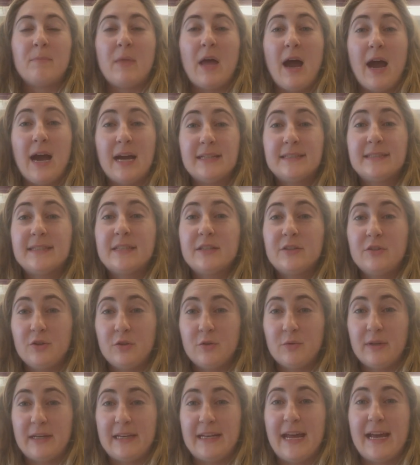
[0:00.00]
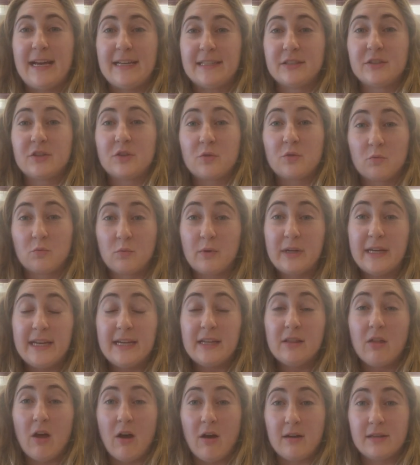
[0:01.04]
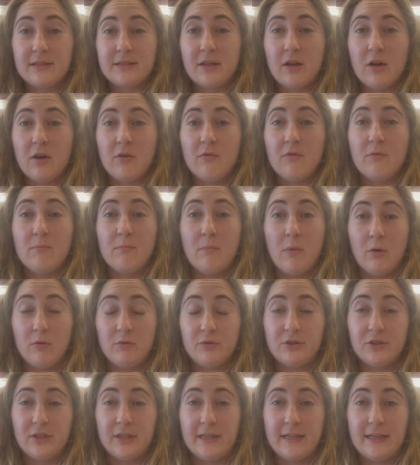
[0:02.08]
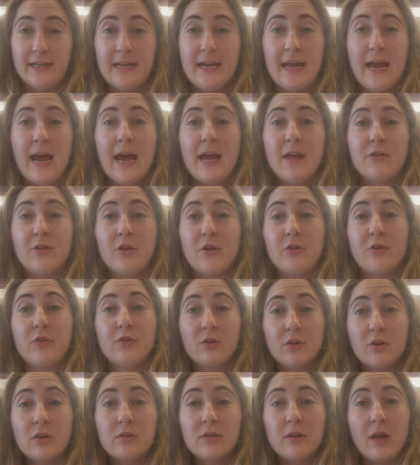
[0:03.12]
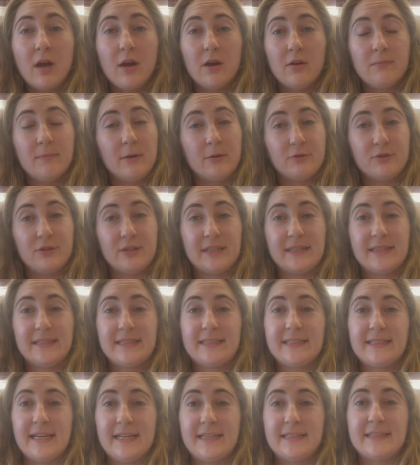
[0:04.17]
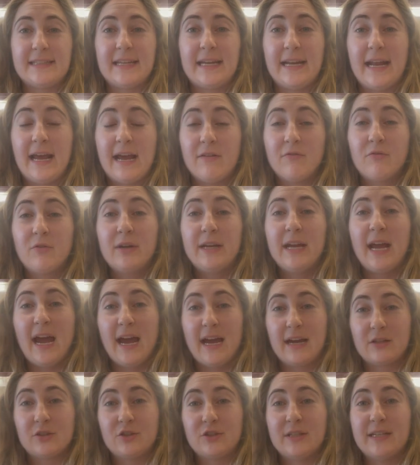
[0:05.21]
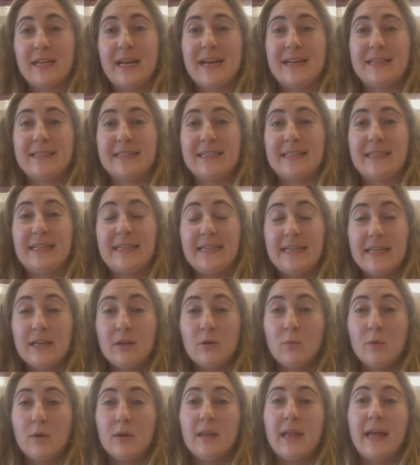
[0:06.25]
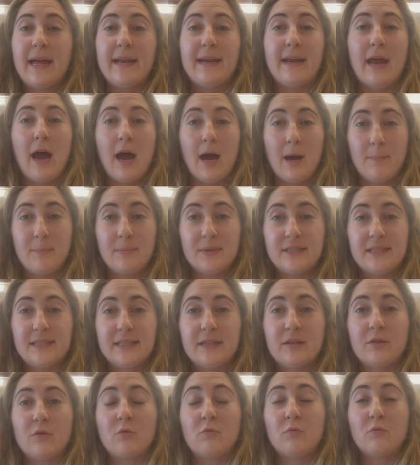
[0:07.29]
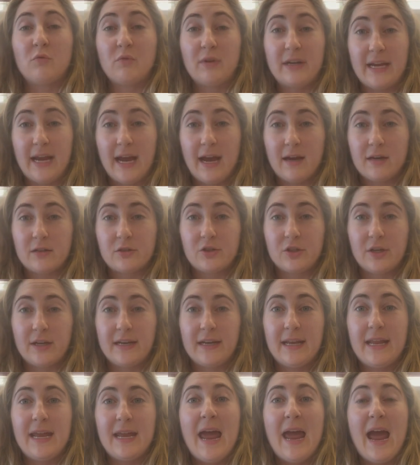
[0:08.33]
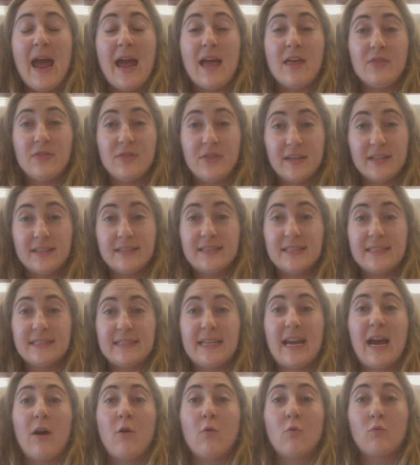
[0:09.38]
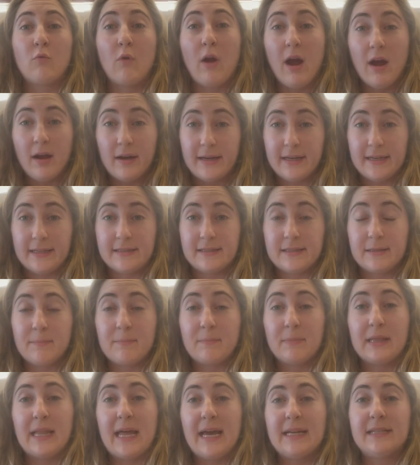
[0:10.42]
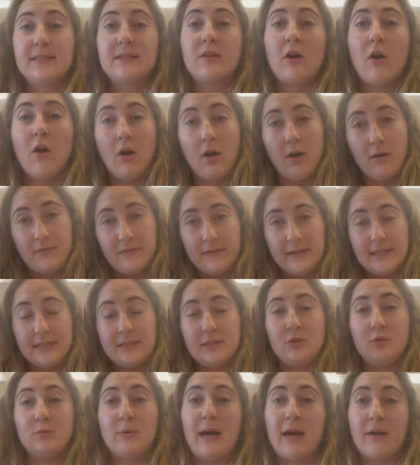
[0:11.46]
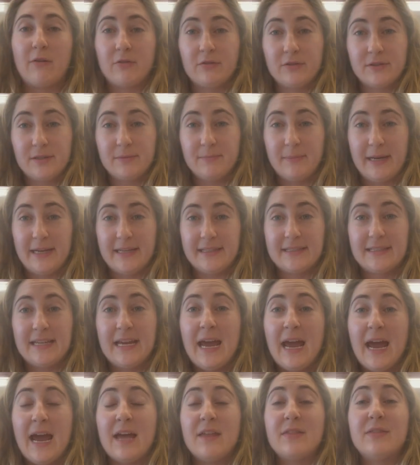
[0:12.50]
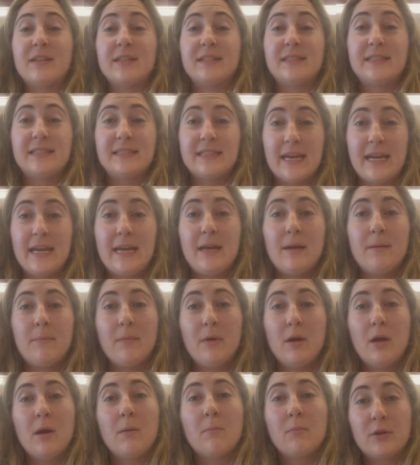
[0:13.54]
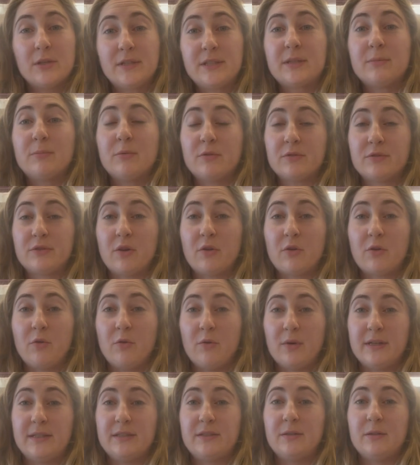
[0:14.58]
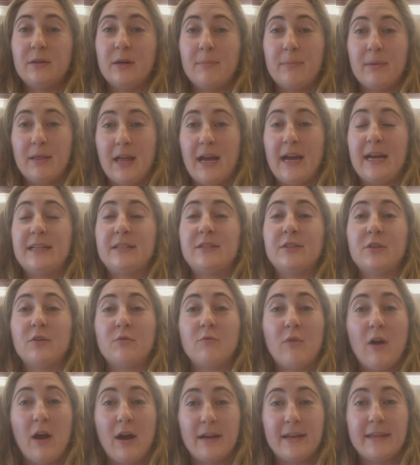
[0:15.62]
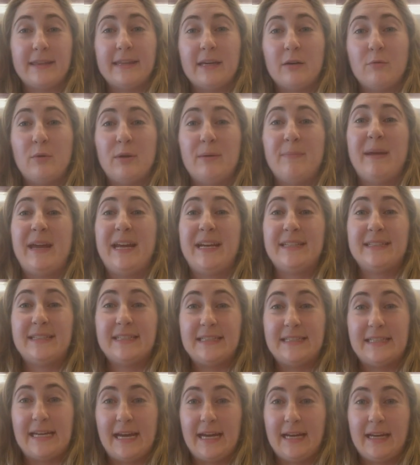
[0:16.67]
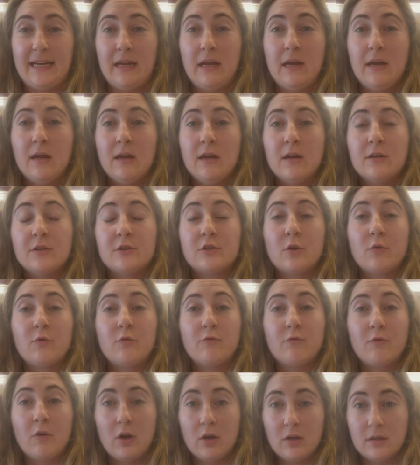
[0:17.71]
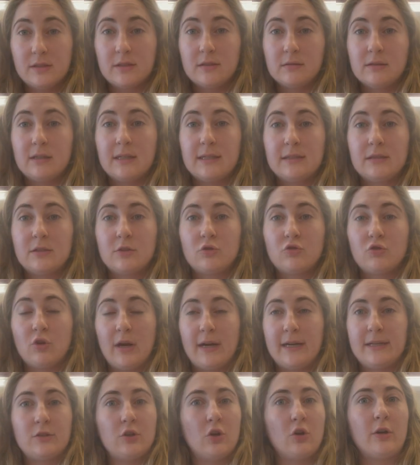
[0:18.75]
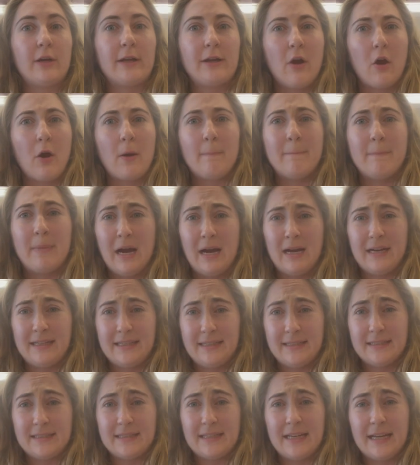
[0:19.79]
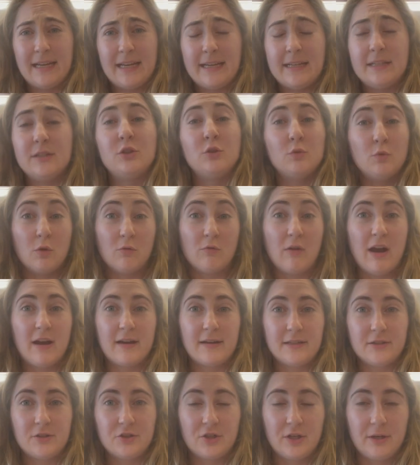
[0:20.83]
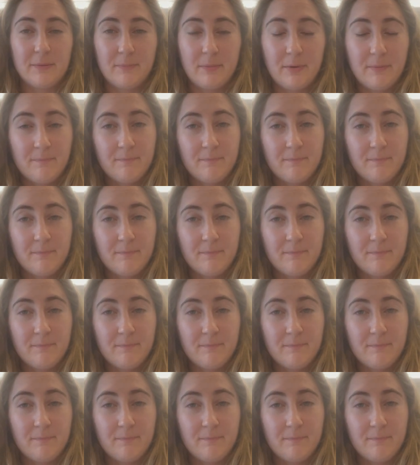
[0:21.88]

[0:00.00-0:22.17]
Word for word: Isaac Newton has three laws of motion, and the third law of motion states that every action has an equal and opposite reaction. And this is how rockets blast off into outer space. And the same principles are going to apply to the rocket that we make today. So first, let's try turning our bodies into a rocket ship.